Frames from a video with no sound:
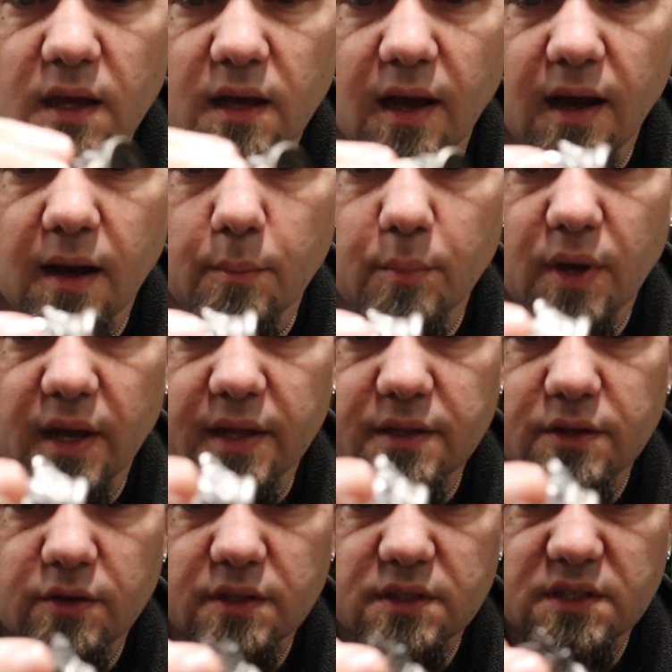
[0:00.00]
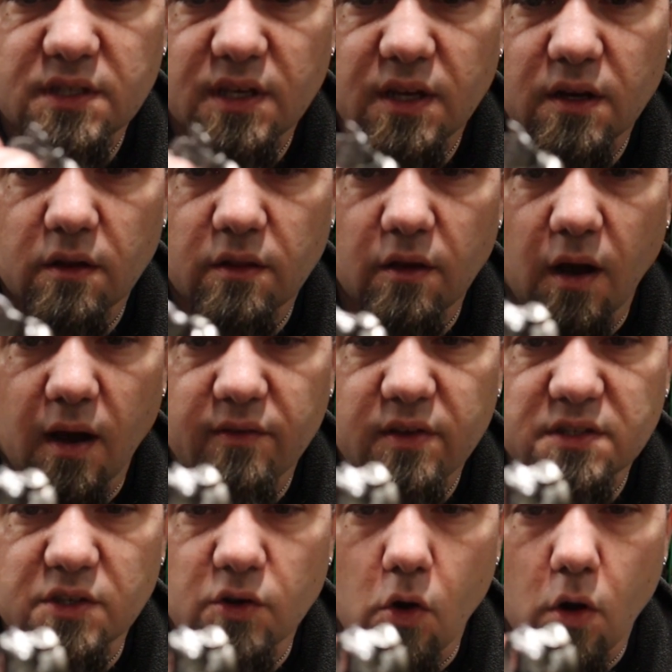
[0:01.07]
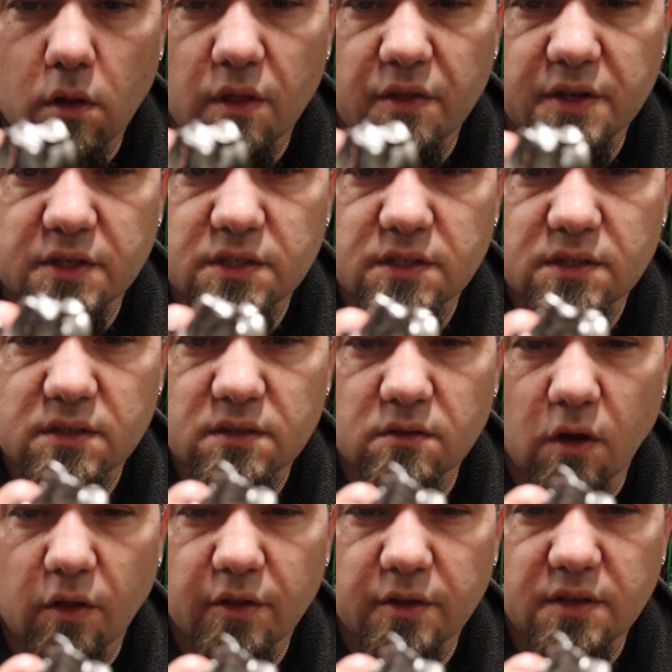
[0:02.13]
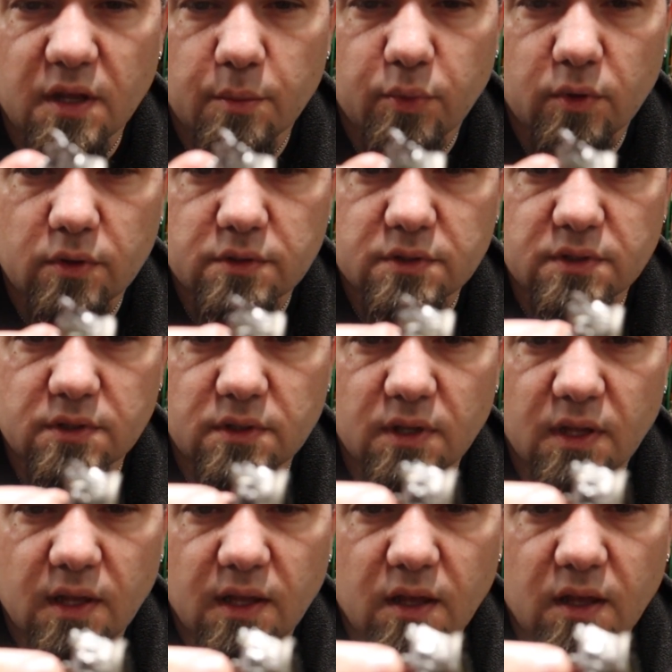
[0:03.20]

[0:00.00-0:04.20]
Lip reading: But you can see here, obviously, all of this, all the dimples and